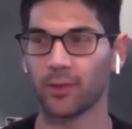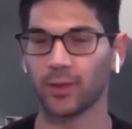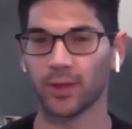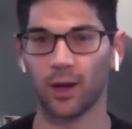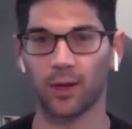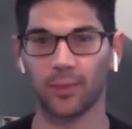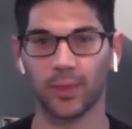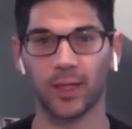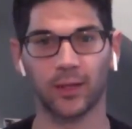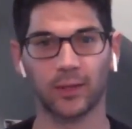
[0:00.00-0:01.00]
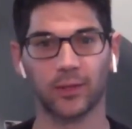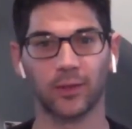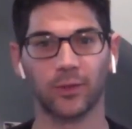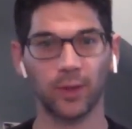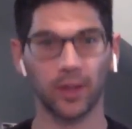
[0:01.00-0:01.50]
one's hard because
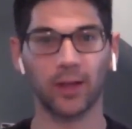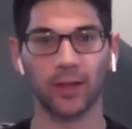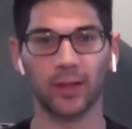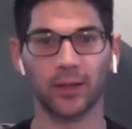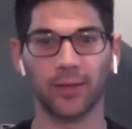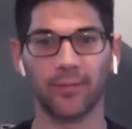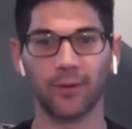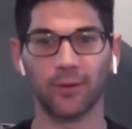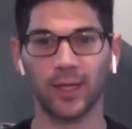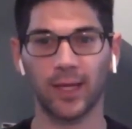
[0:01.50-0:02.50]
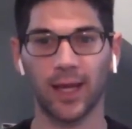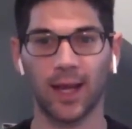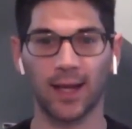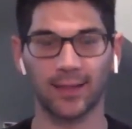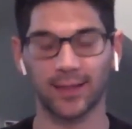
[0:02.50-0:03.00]
you're doing all this stuff for
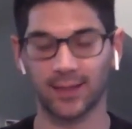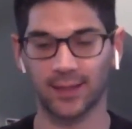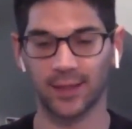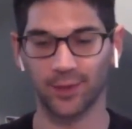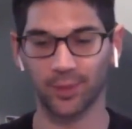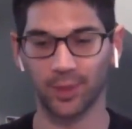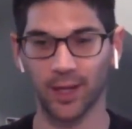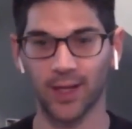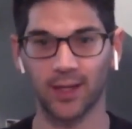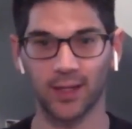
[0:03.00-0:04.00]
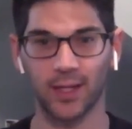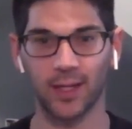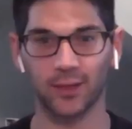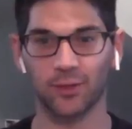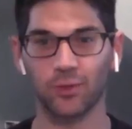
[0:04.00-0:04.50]
OTCAS, and then say you apply to
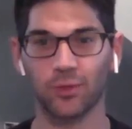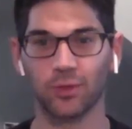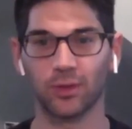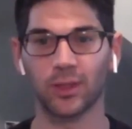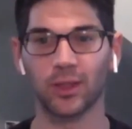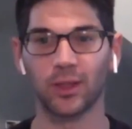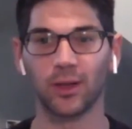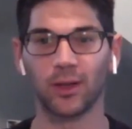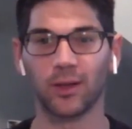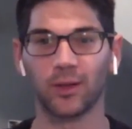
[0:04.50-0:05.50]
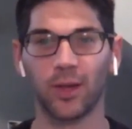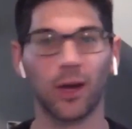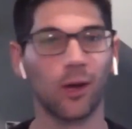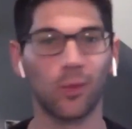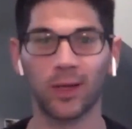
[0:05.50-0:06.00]
10 schools, they
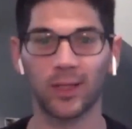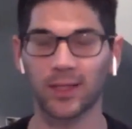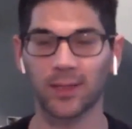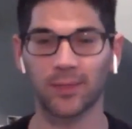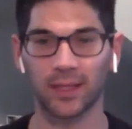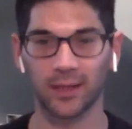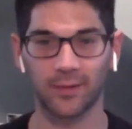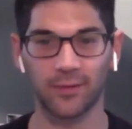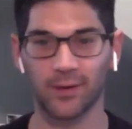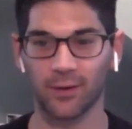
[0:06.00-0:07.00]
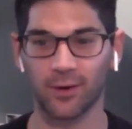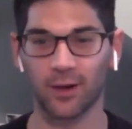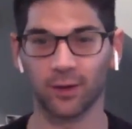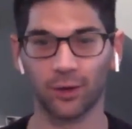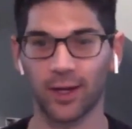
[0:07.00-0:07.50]
all want something different or
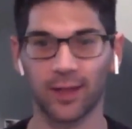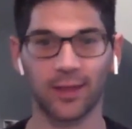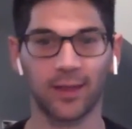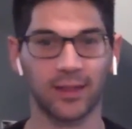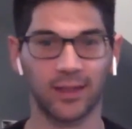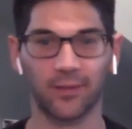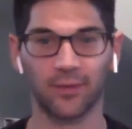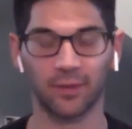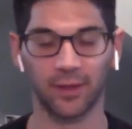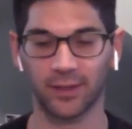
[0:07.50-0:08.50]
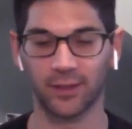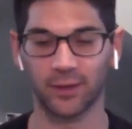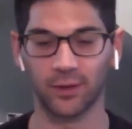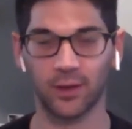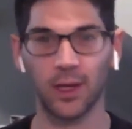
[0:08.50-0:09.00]
all look at things differently.
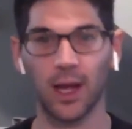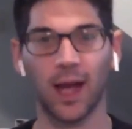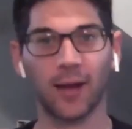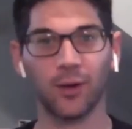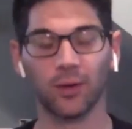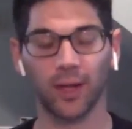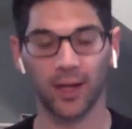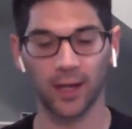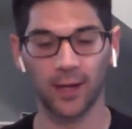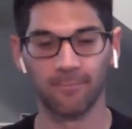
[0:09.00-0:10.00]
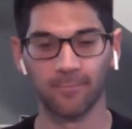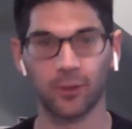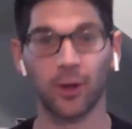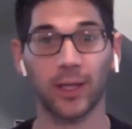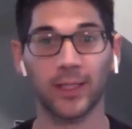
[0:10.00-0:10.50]
So I know, like,
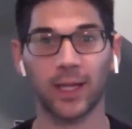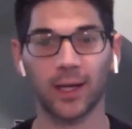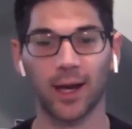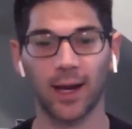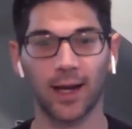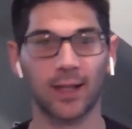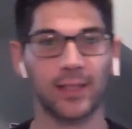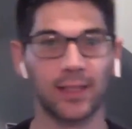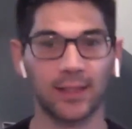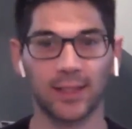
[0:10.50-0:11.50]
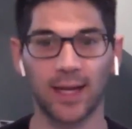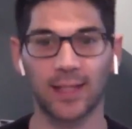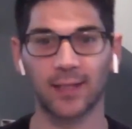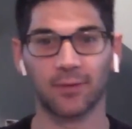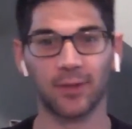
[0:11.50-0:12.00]
so I said I got a C in
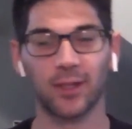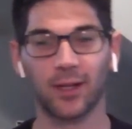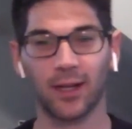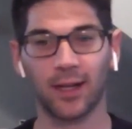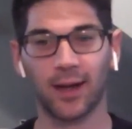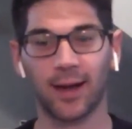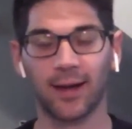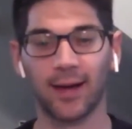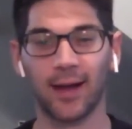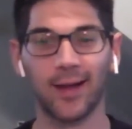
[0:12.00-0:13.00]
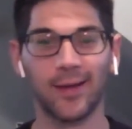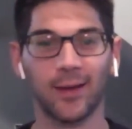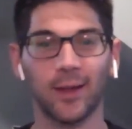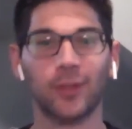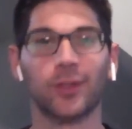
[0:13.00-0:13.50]
stats and retook it and got an A.
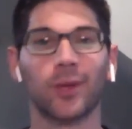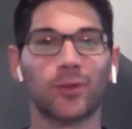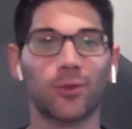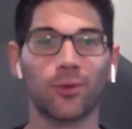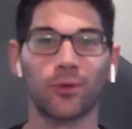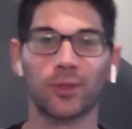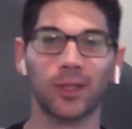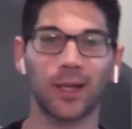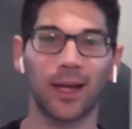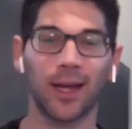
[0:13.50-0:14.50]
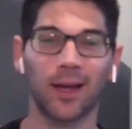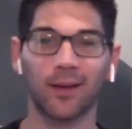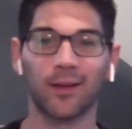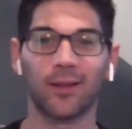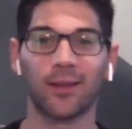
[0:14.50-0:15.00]
Some schools look at
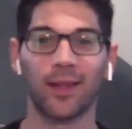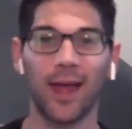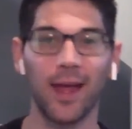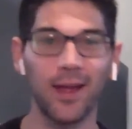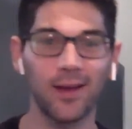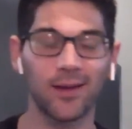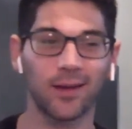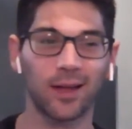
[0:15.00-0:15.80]
the A,